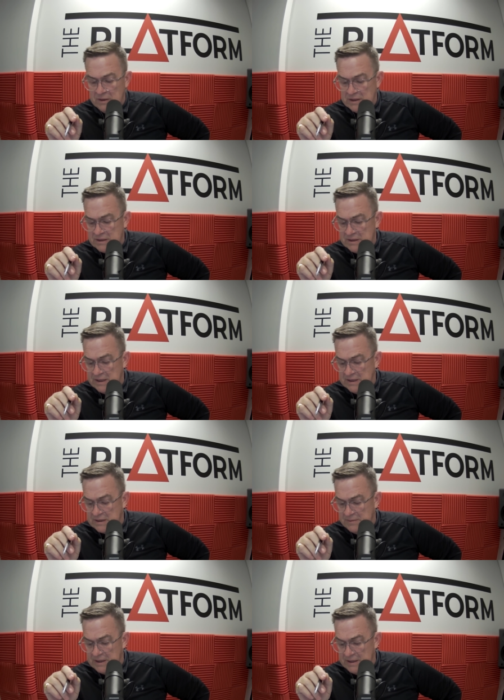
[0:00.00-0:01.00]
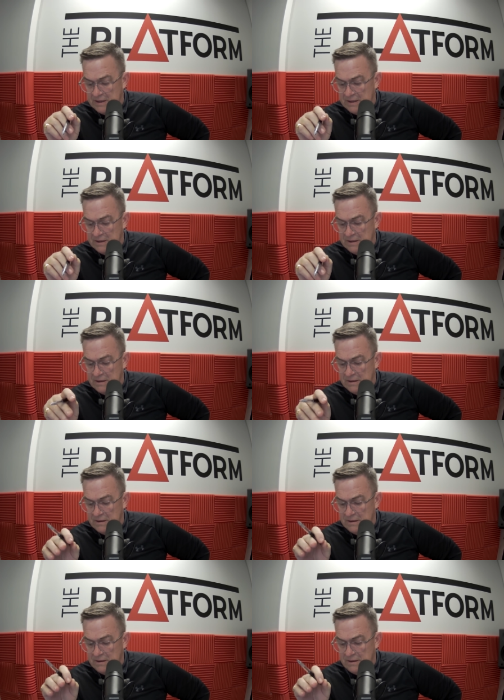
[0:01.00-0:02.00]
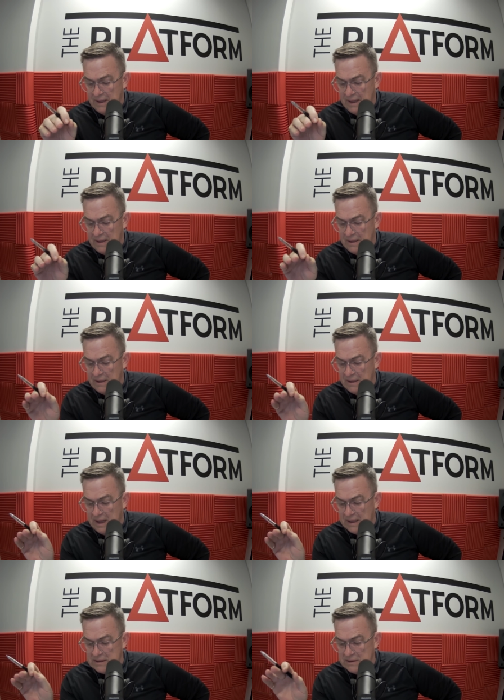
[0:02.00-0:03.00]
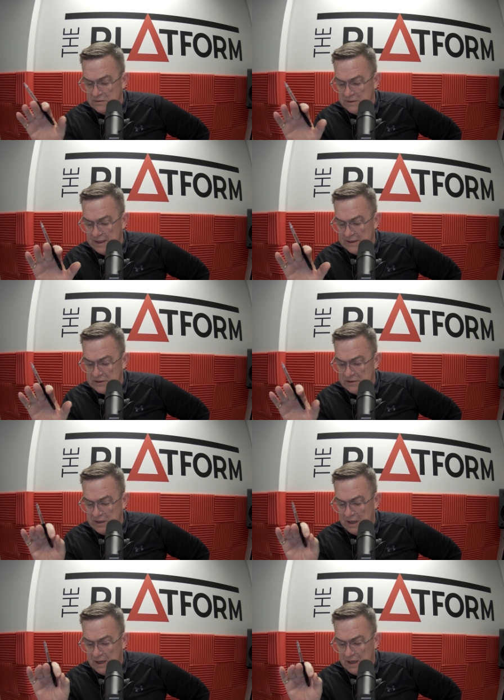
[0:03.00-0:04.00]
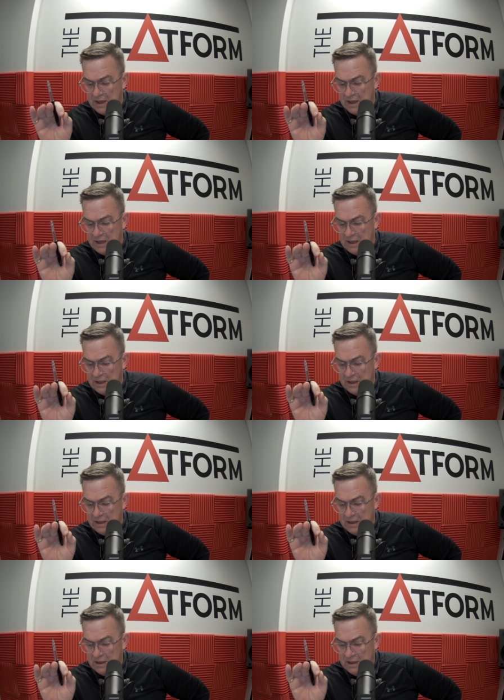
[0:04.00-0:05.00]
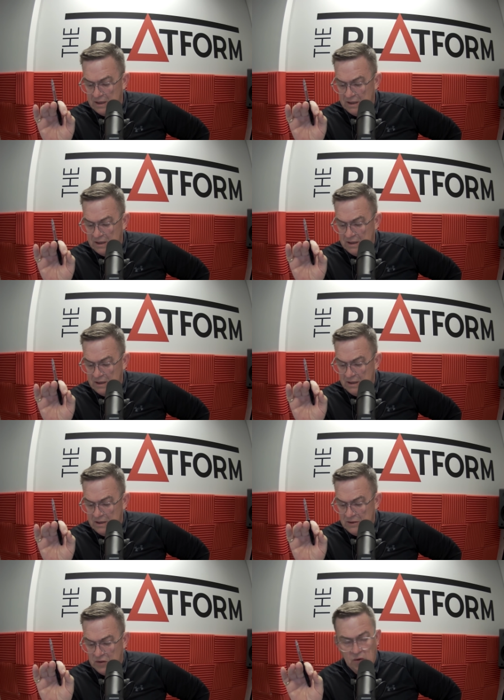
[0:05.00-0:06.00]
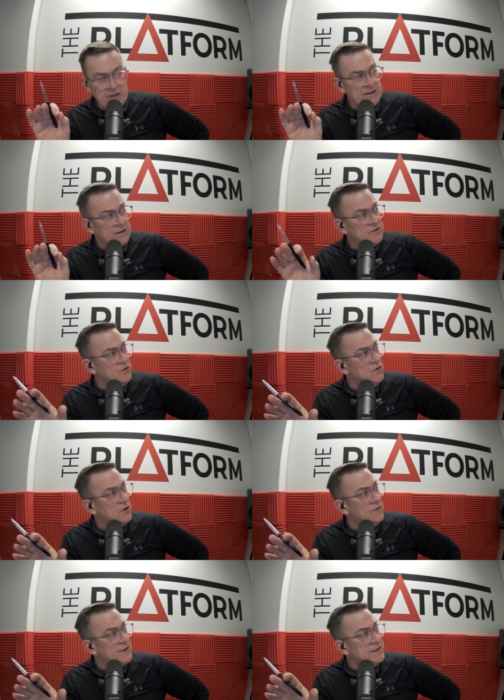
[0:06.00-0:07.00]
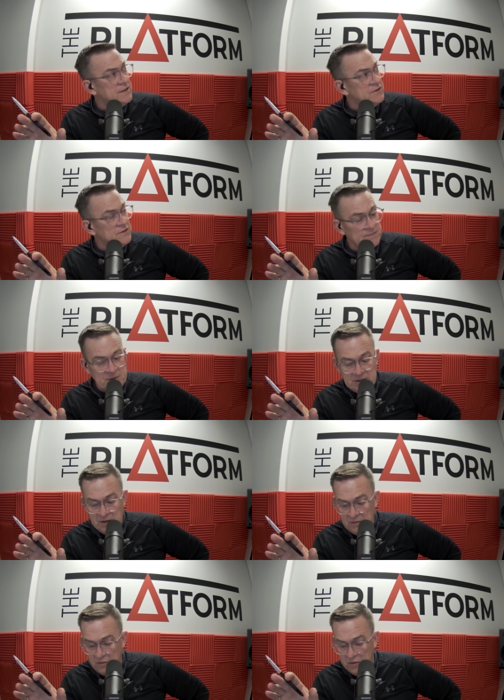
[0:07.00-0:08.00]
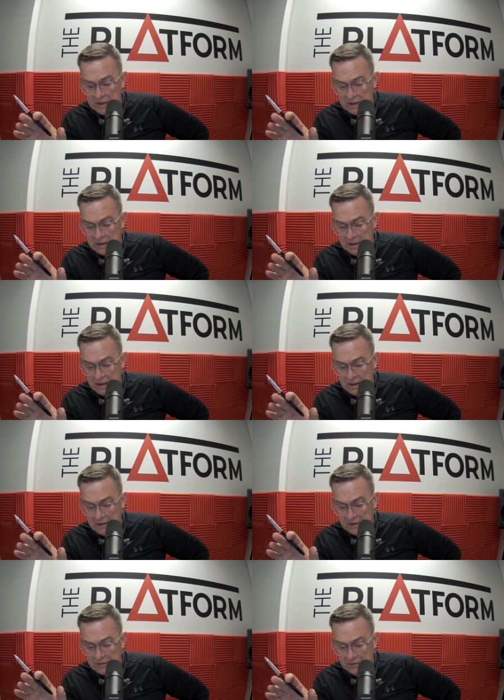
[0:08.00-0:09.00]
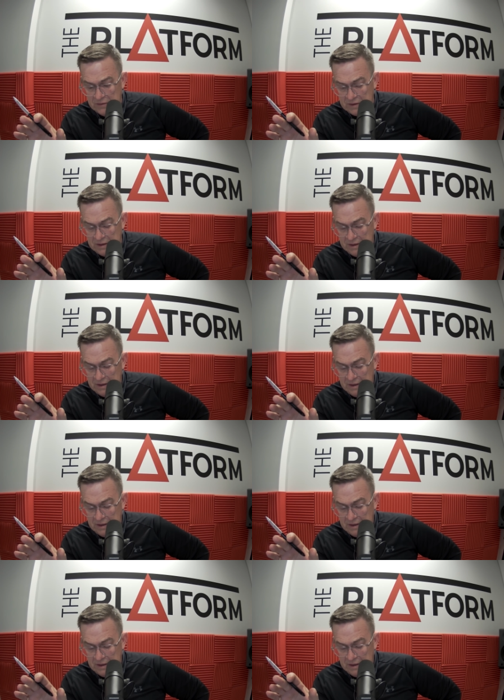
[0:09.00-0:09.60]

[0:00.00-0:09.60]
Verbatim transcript: which suggests to me that Luxon or National are talking the talk on these issues but not walking uh, the talk.